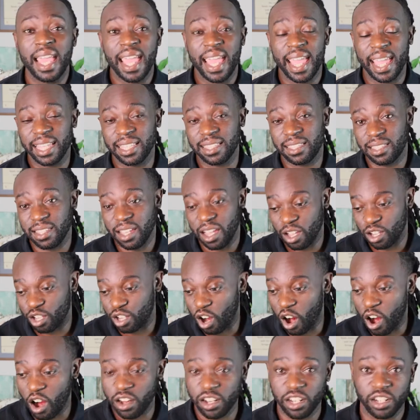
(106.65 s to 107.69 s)
It's a
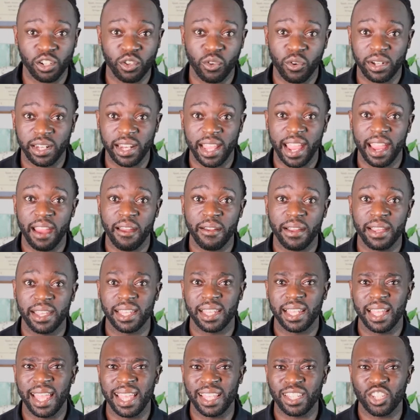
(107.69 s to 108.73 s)
garden or an
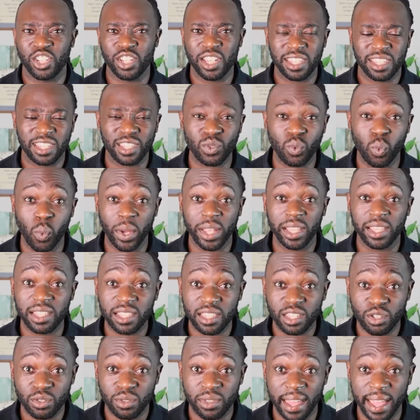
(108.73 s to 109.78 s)
area, and Jesus went
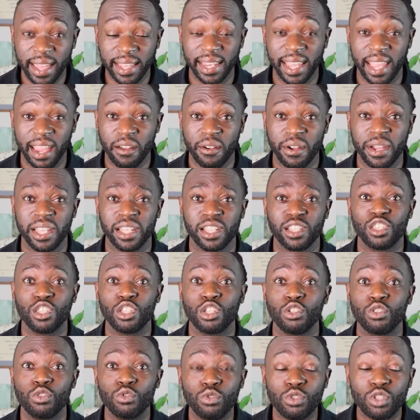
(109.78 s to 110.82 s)
to that area
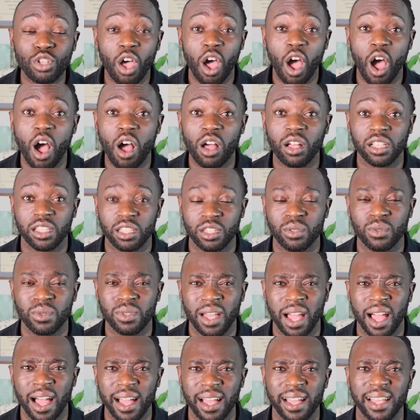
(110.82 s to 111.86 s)
to talk to
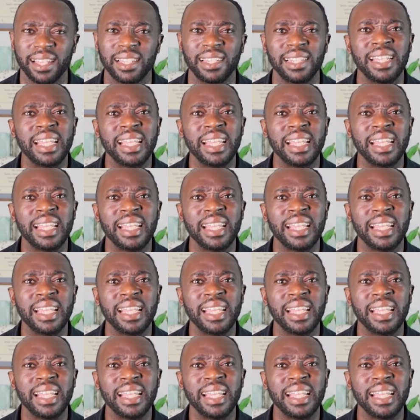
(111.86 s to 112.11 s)
God.